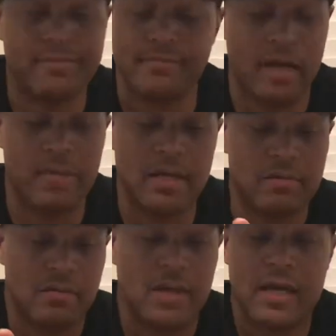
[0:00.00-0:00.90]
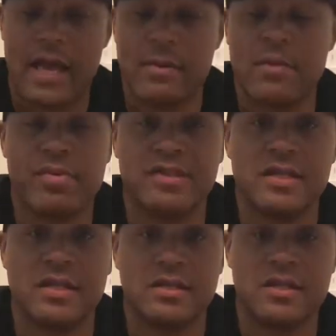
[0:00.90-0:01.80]
I mean, it came in
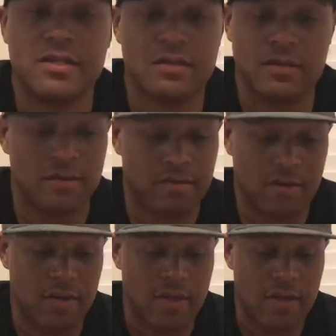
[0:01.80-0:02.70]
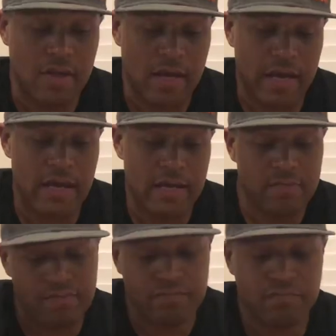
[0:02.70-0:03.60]
pristine condition,
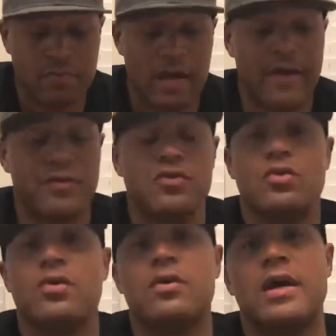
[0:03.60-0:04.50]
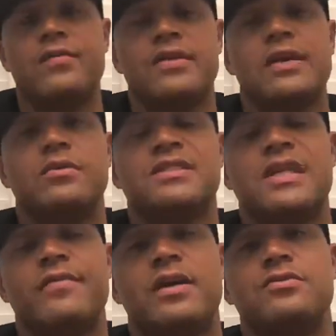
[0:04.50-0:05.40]
and out the door, everything was
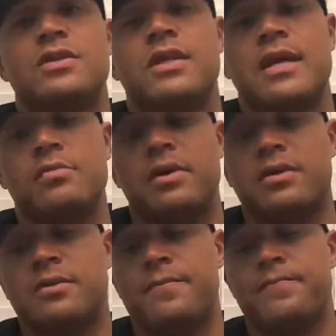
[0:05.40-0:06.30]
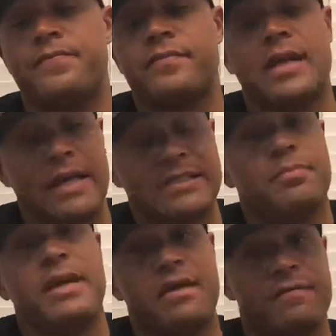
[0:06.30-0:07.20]
$790. That's a
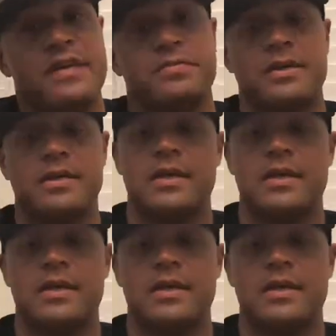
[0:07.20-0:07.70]
big investment.